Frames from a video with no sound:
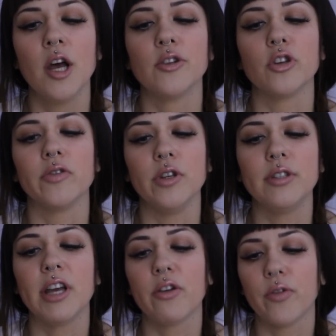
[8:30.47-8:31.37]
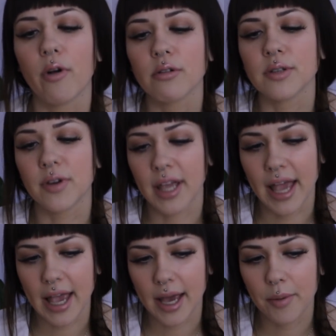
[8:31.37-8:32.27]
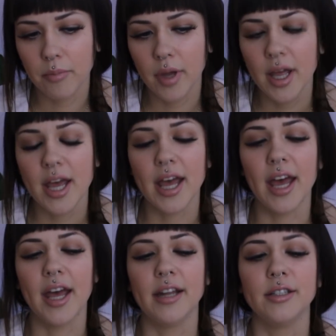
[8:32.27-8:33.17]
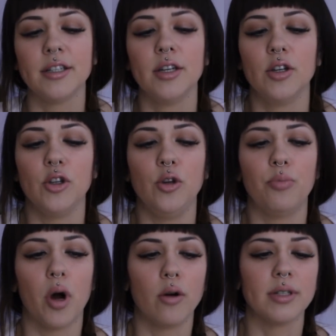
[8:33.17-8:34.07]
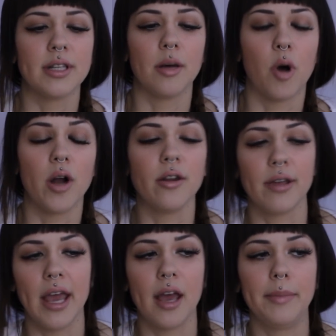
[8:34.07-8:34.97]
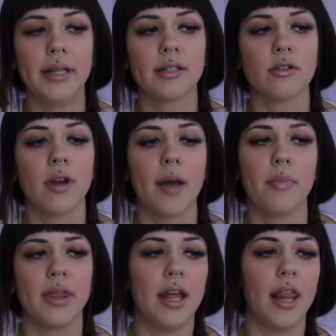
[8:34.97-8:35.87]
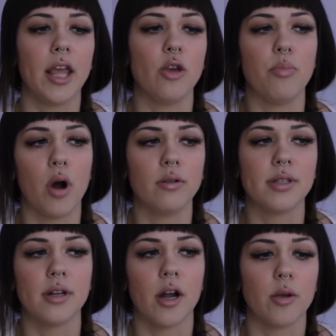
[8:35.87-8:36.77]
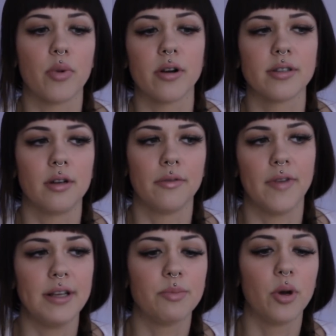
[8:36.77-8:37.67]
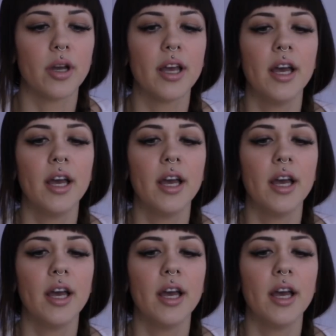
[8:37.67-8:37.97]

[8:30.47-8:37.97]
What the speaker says: So if you take photos for cam and you post them on your cam Instagram, but then like you post it on your personal Facebook,